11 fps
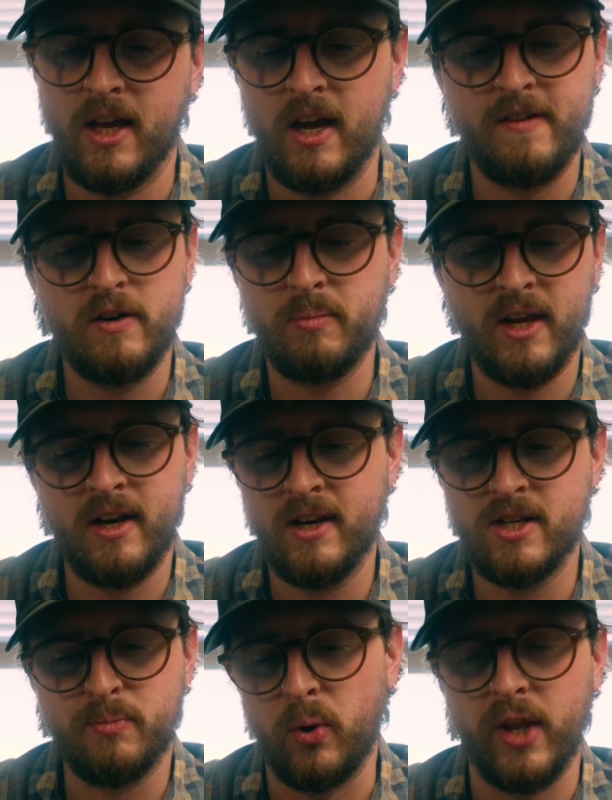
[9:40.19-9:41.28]
If you're planning to
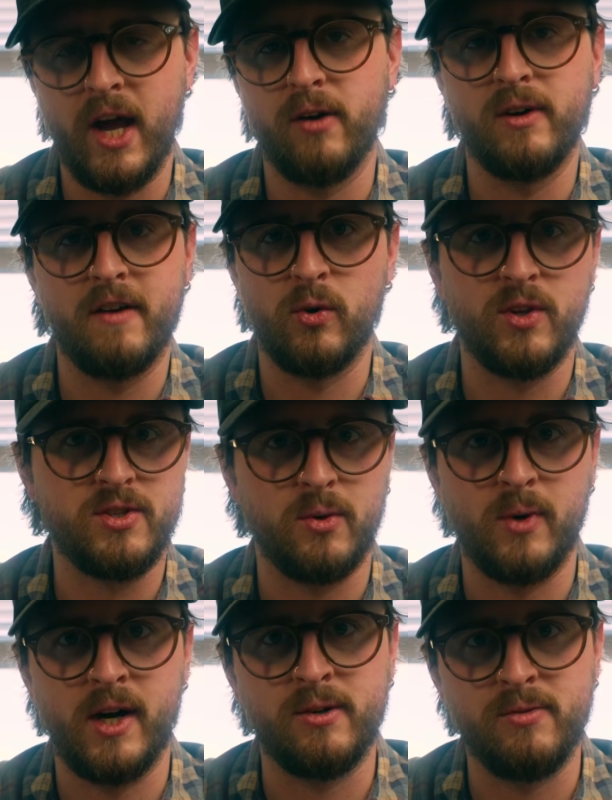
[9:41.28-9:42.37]
just pull it out every once in a
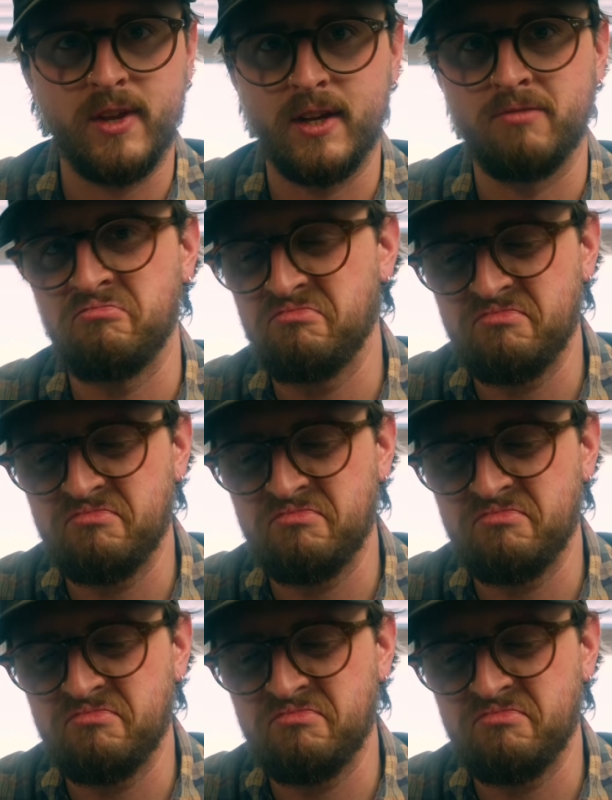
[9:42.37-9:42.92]
while, then,